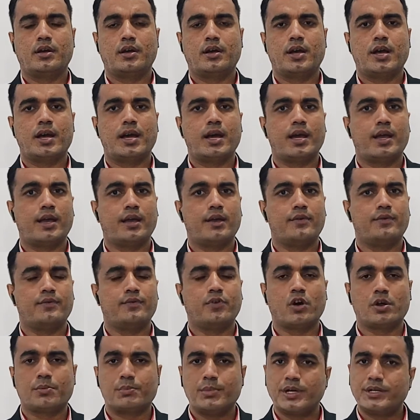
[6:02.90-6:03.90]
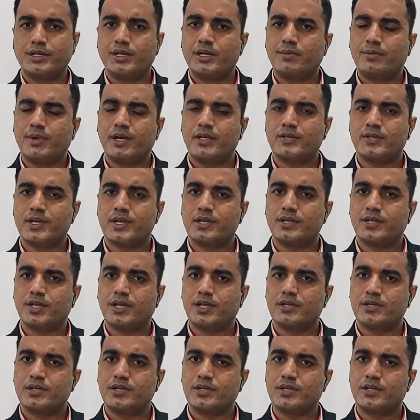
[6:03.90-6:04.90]
I formatted my
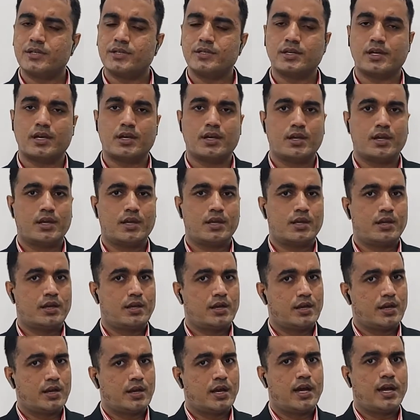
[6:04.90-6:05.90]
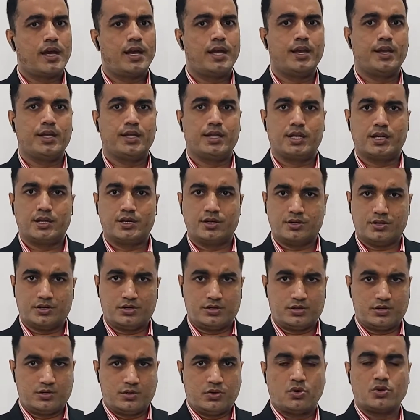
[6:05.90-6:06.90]
sentences, I
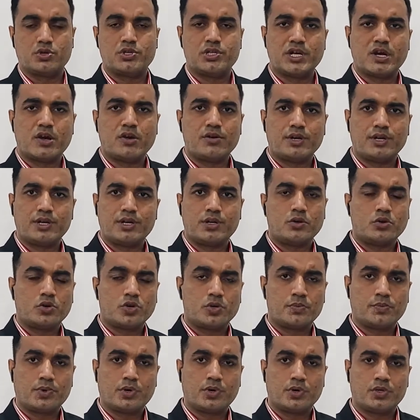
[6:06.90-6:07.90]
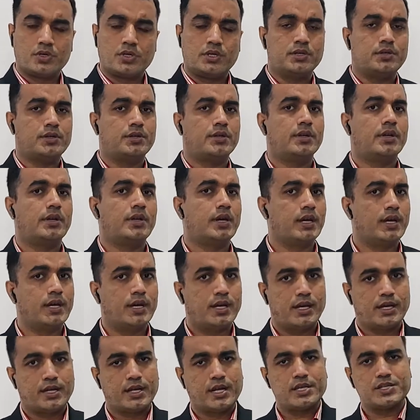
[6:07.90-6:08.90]
wrote down in a notebook,
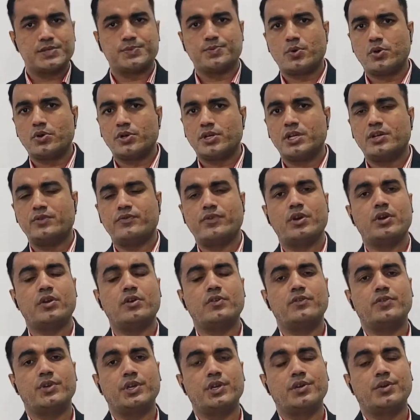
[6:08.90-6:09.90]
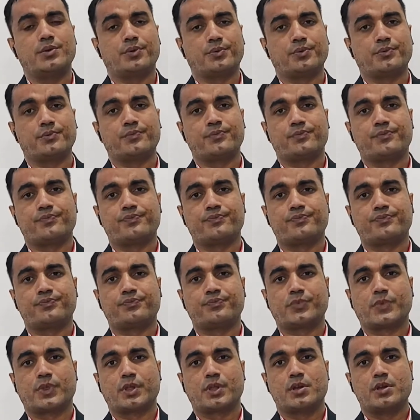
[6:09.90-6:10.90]
and I spoke in front of you.
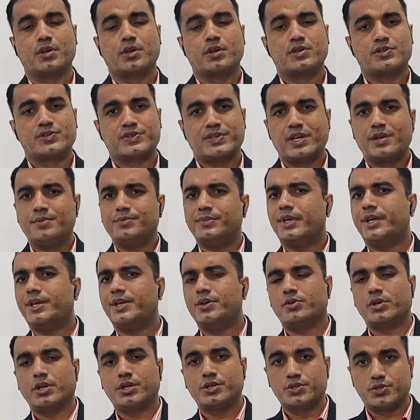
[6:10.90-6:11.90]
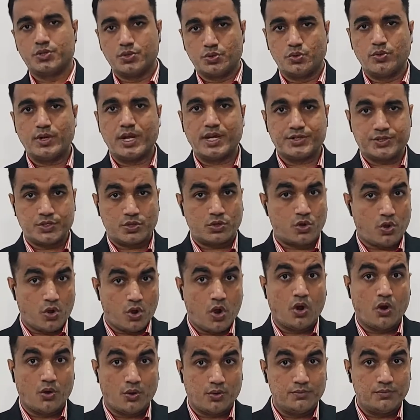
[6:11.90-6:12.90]
Same thing you can do at your
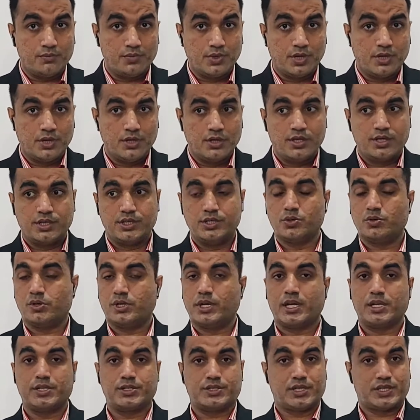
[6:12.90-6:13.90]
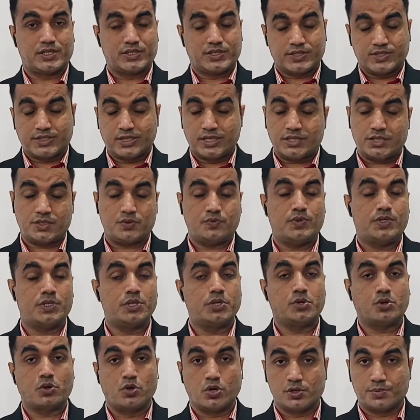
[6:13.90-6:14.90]
home. You can just sit with
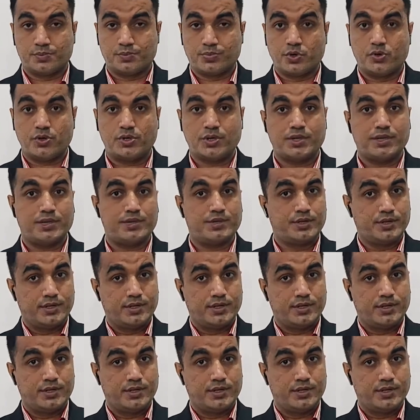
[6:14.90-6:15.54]
your notebook,